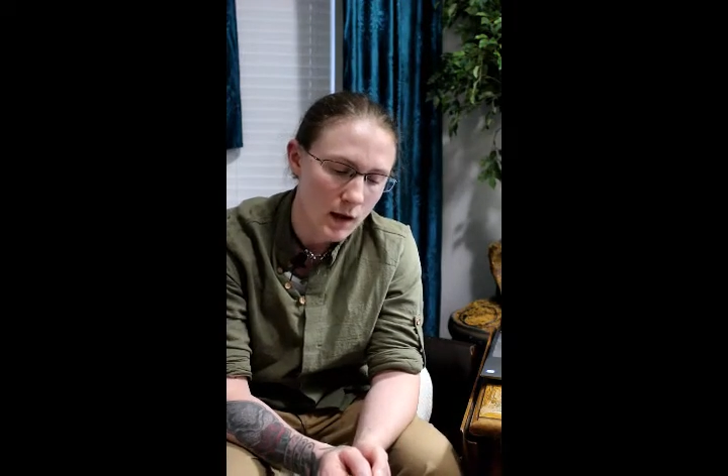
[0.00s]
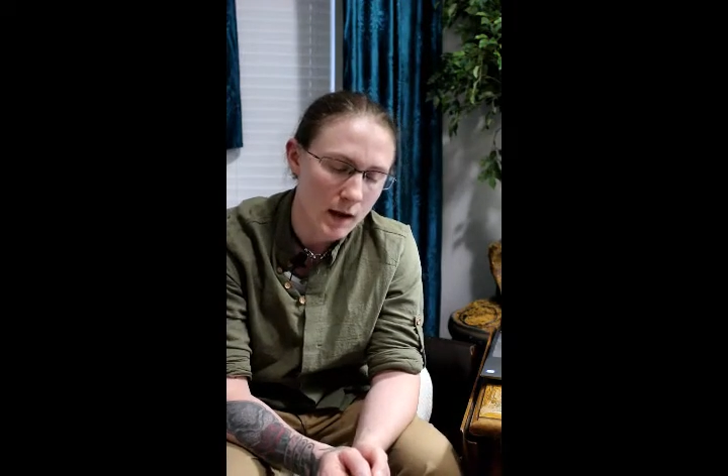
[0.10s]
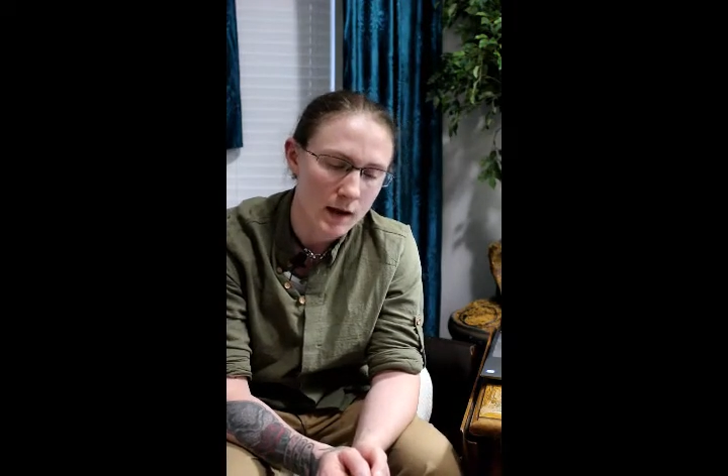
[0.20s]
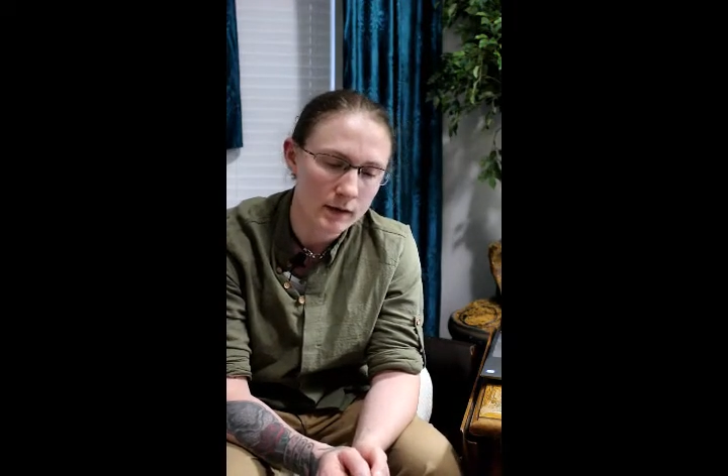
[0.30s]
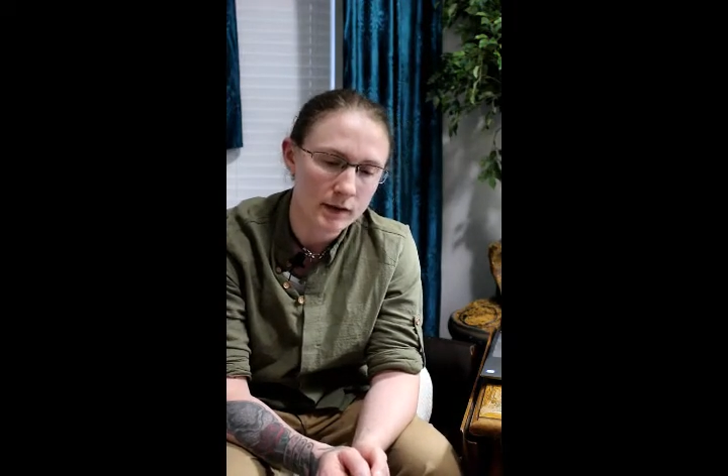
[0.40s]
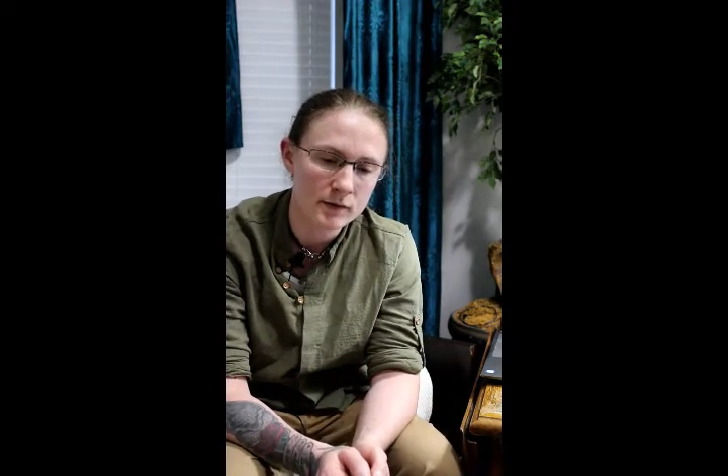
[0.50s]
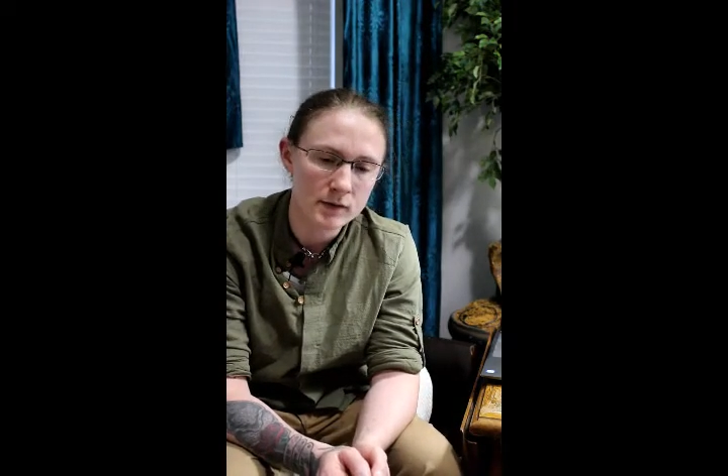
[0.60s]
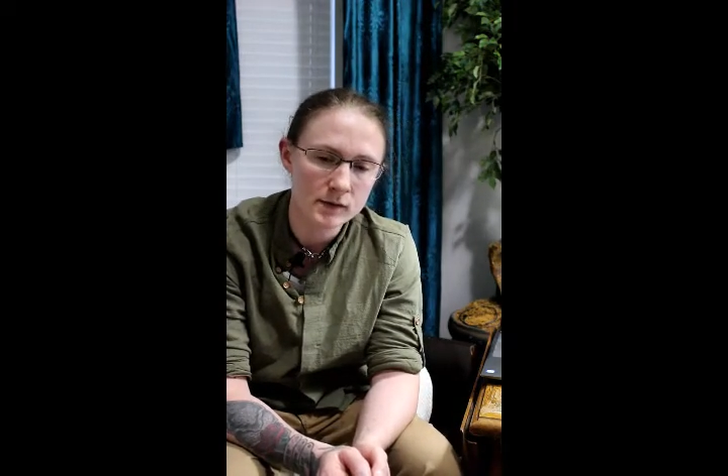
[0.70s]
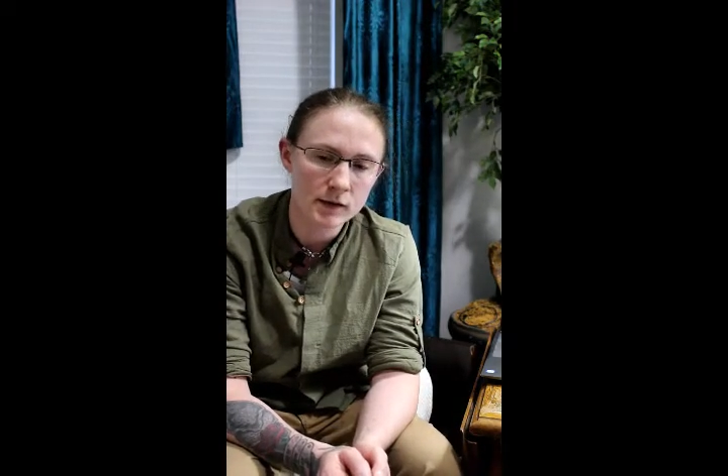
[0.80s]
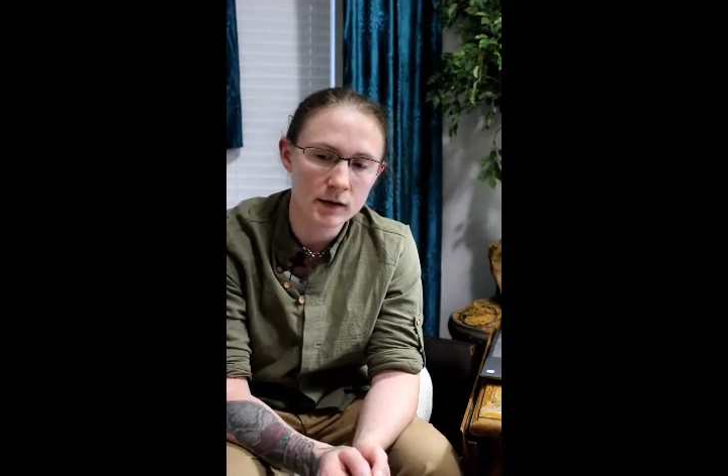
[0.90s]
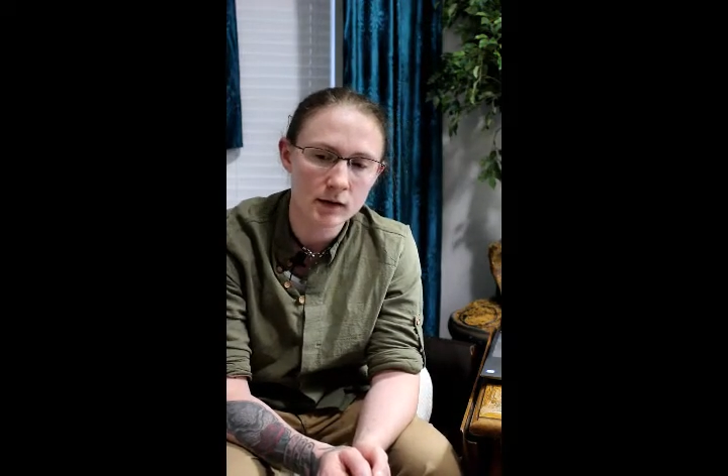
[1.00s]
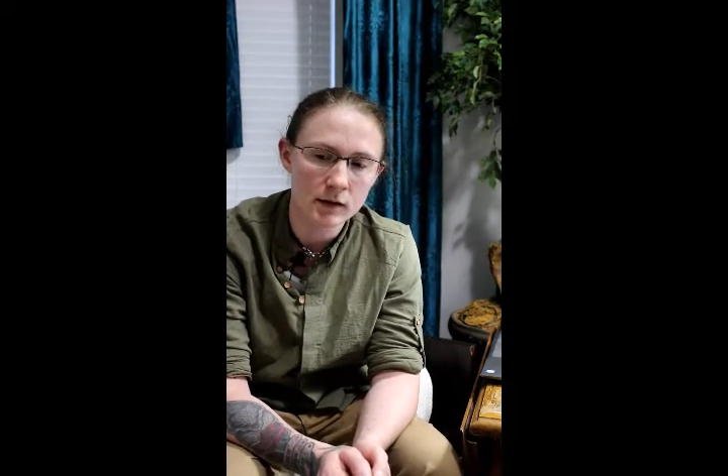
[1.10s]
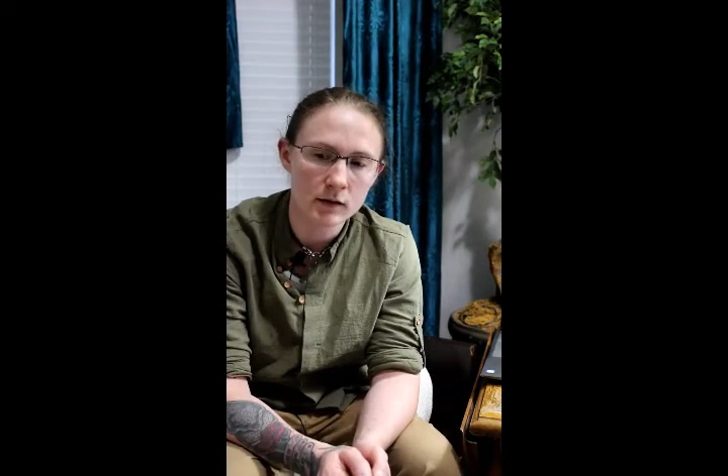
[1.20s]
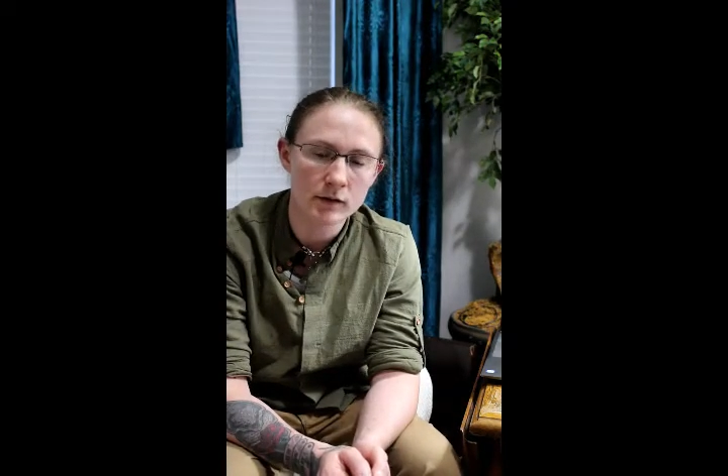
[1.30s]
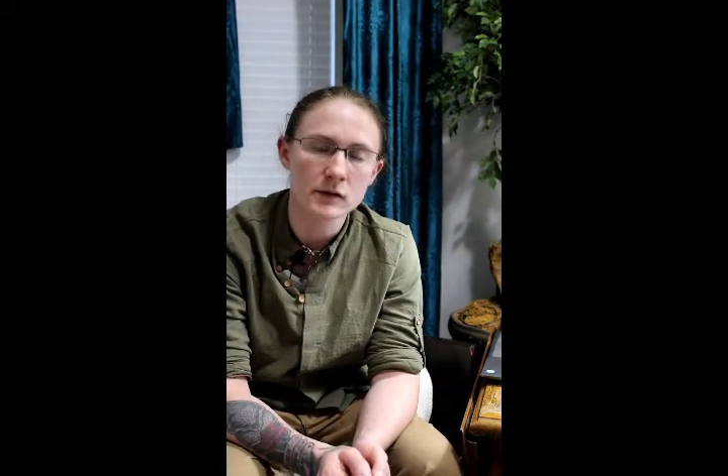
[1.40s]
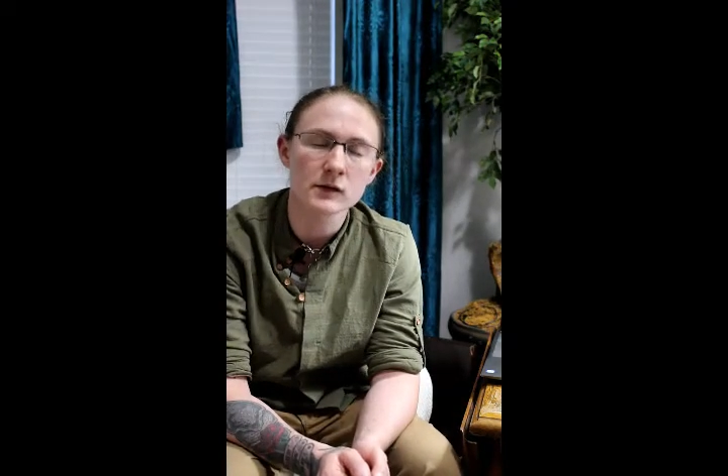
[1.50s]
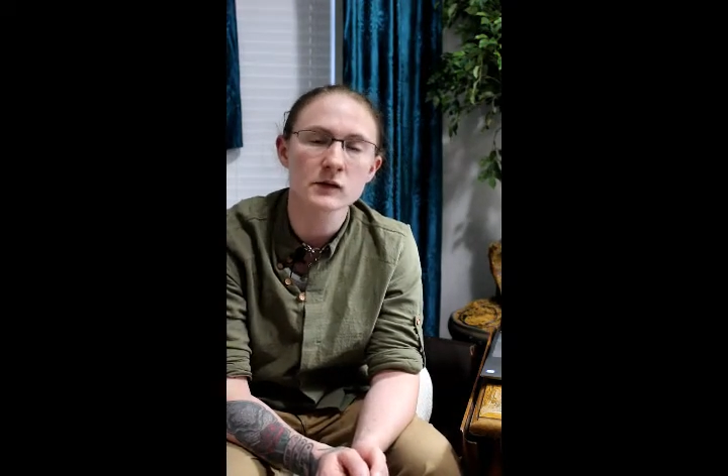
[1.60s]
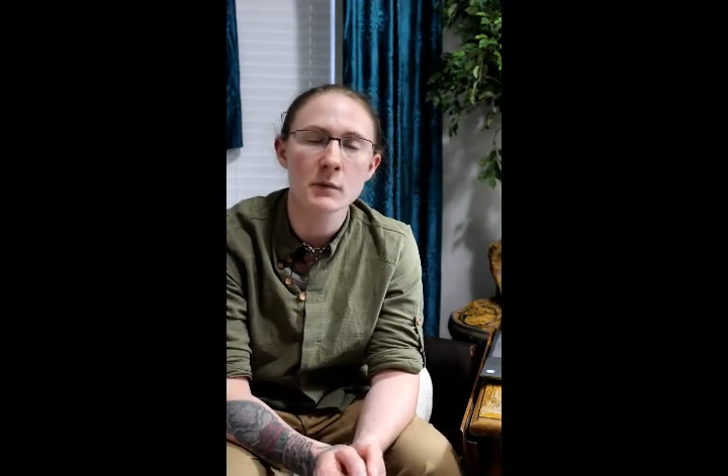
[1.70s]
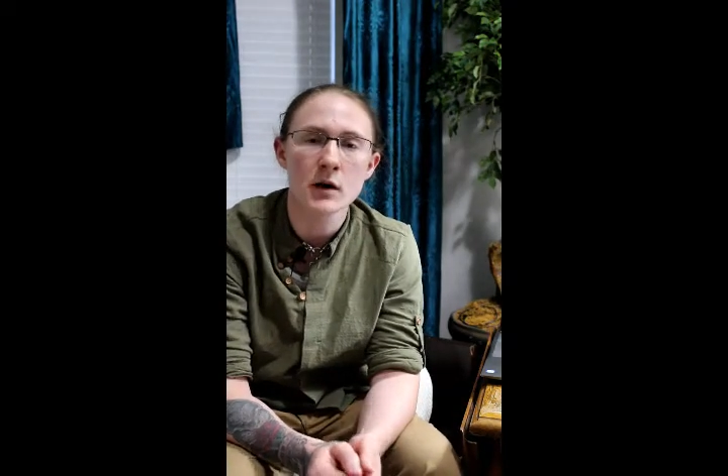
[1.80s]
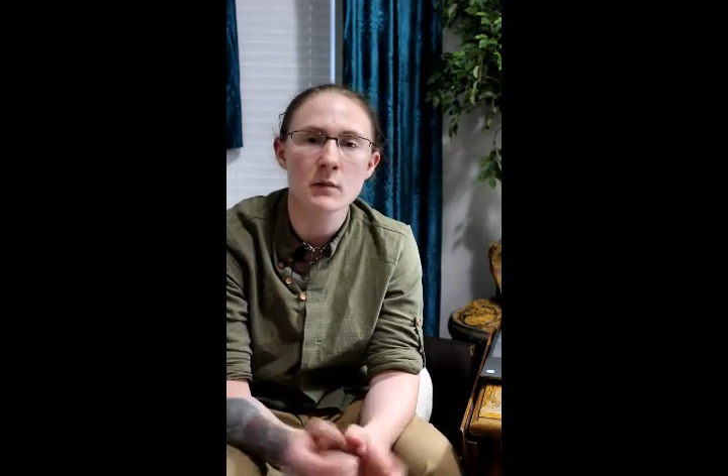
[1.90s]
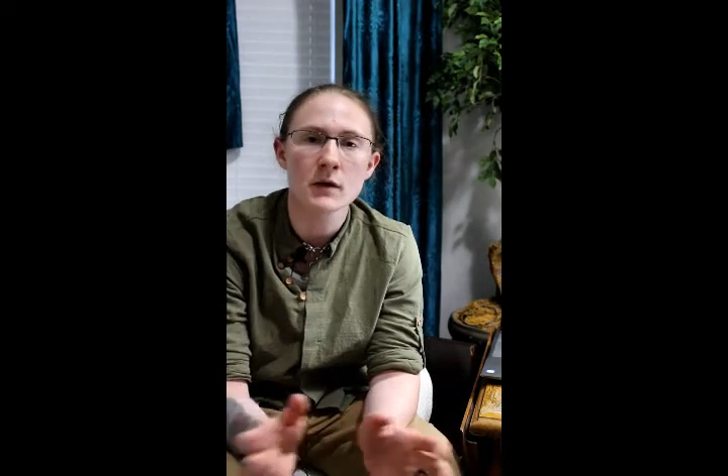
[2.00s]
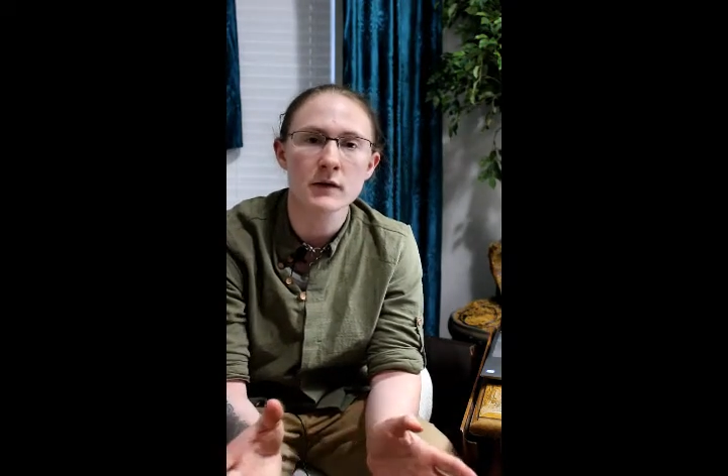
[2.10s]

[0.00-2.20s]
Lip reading: And in this study, in this experiment,